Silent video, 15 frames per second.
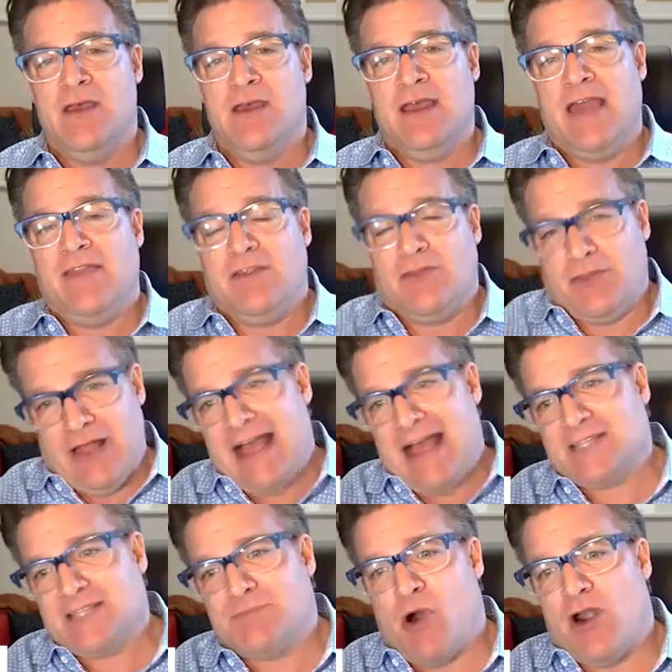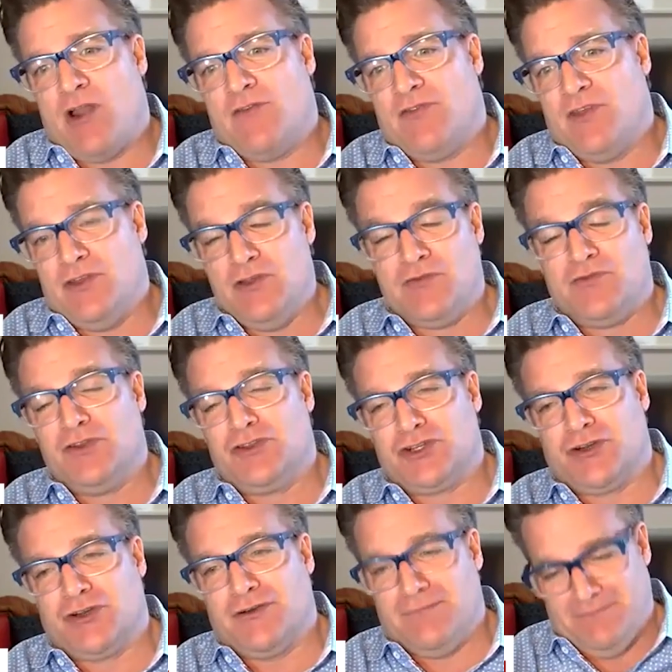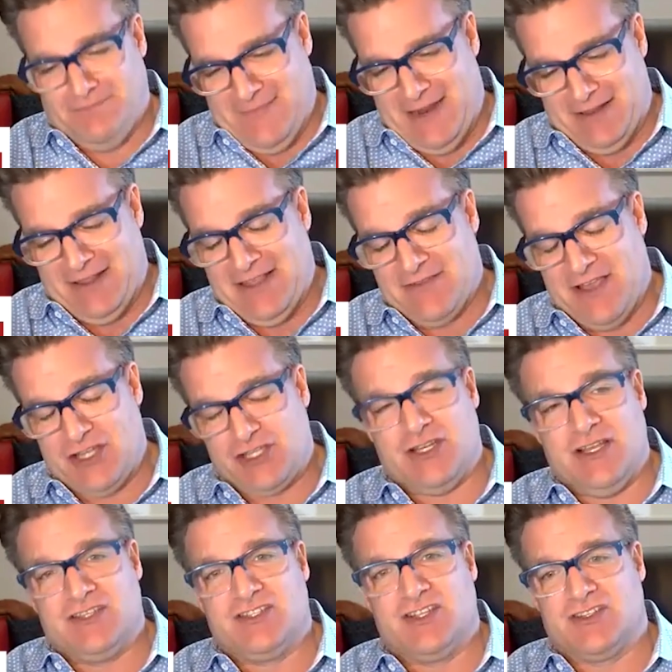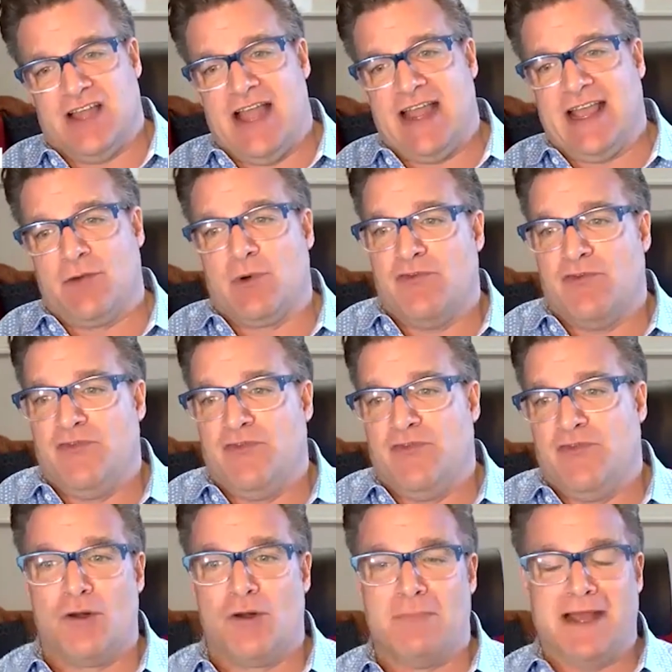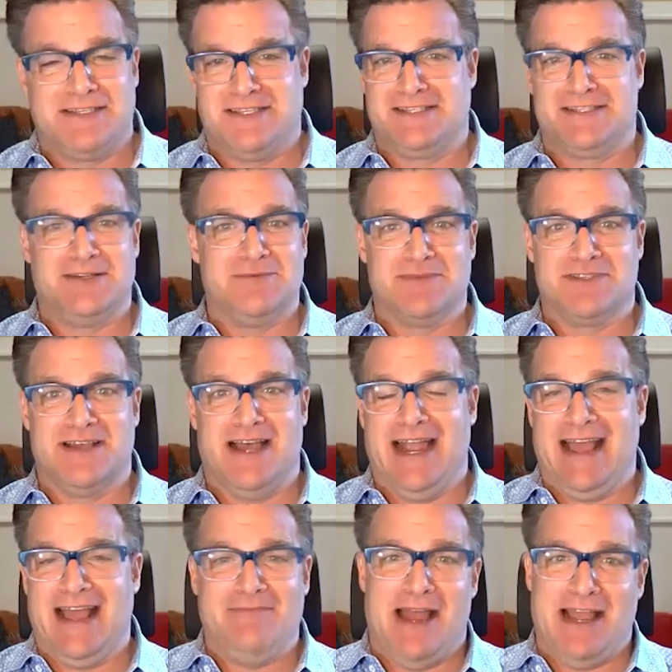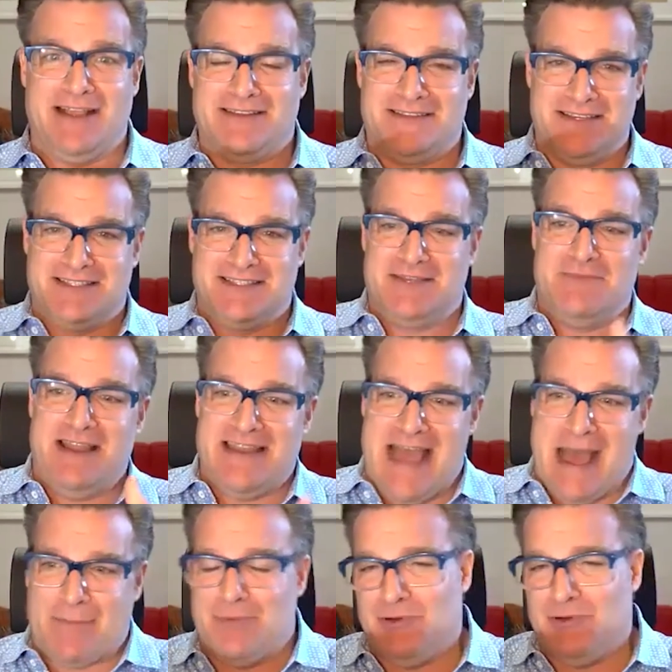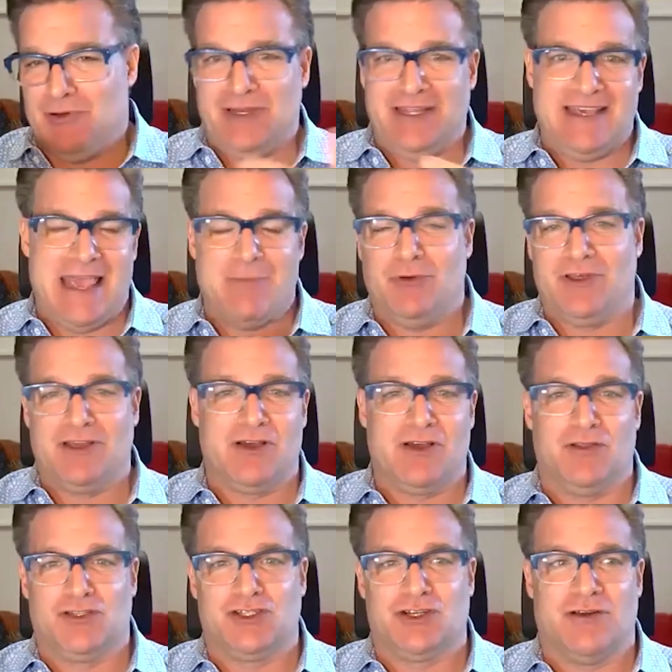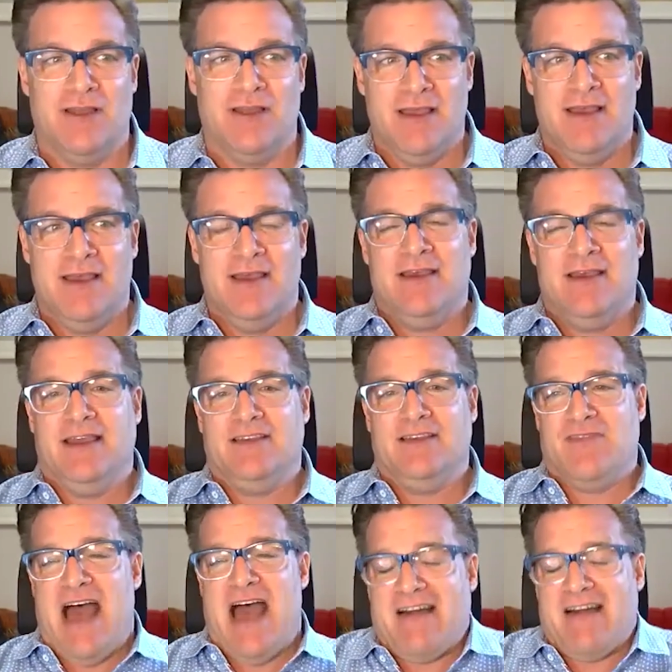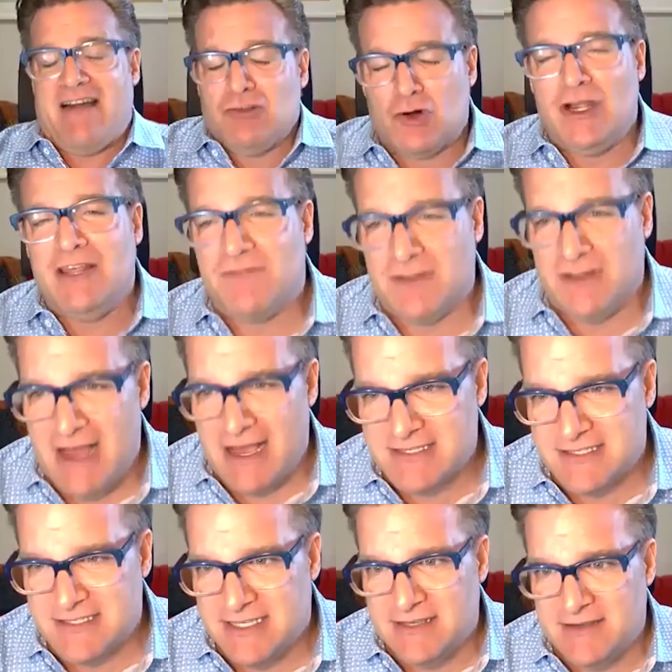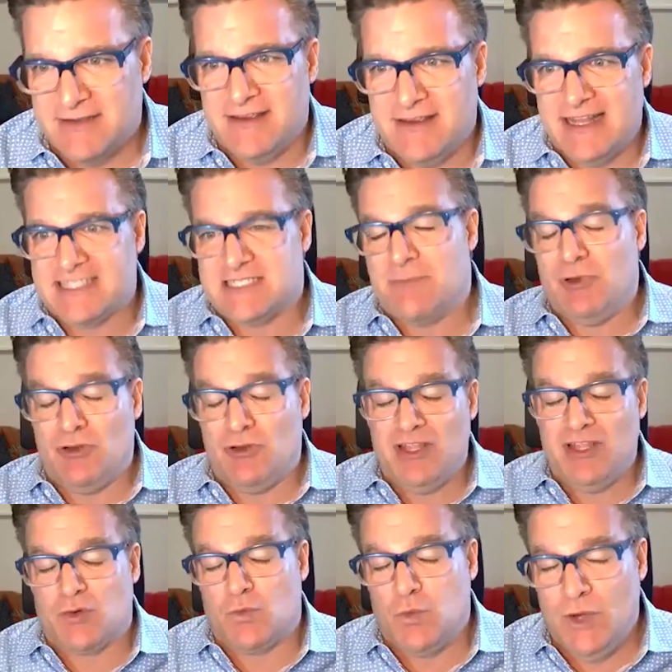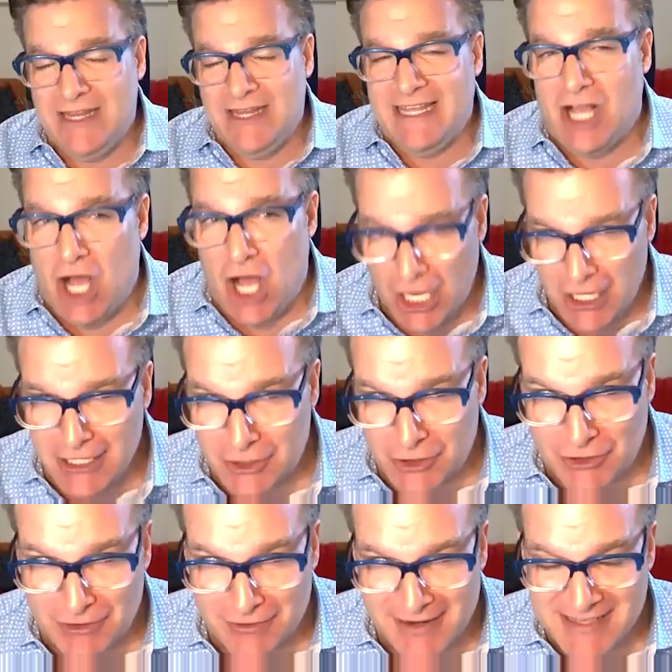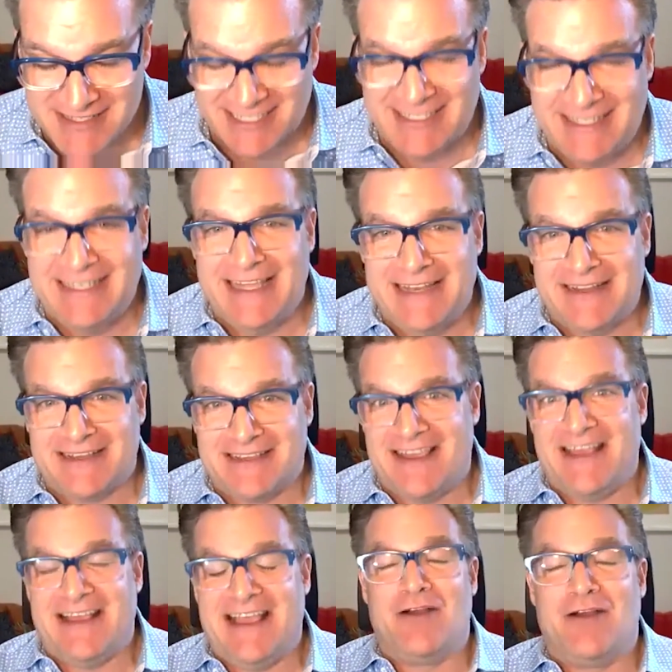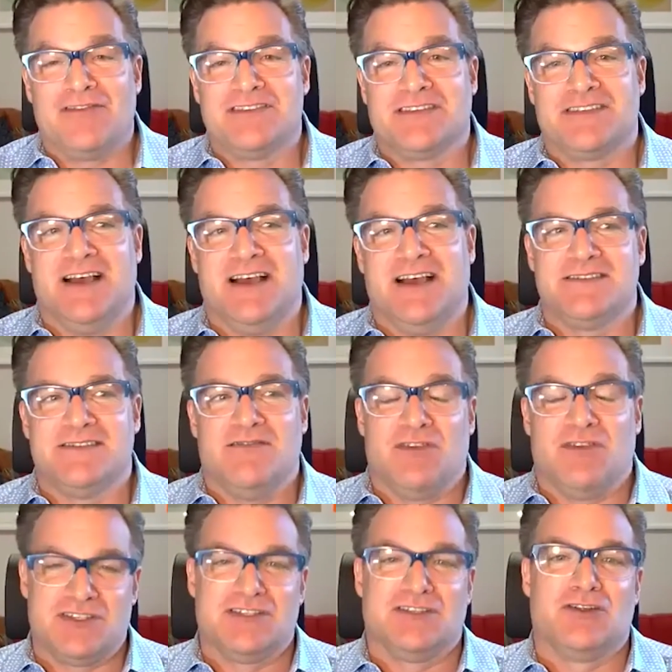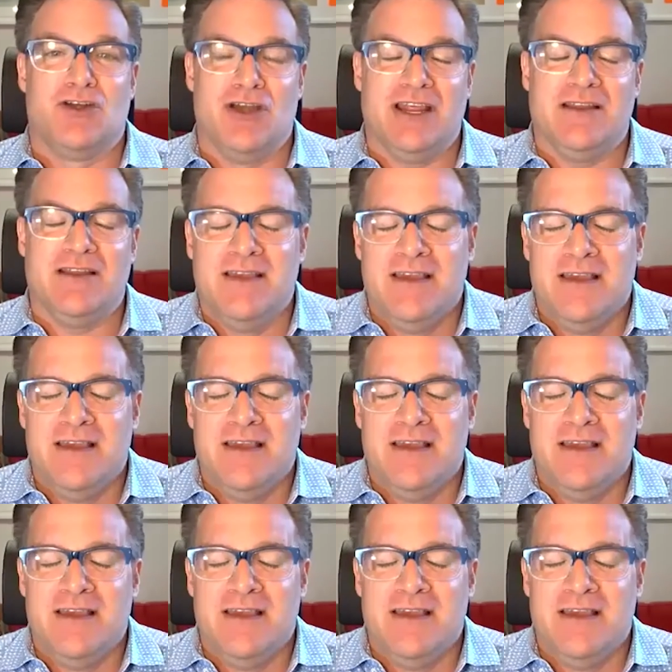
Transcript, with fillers: And the last part of the new future, not only innovation, is just I got to reform my systems. I, my system adaptability, capability, and culture, that learning velocity, and its ability to really unlearn as a key indicator of success versus learning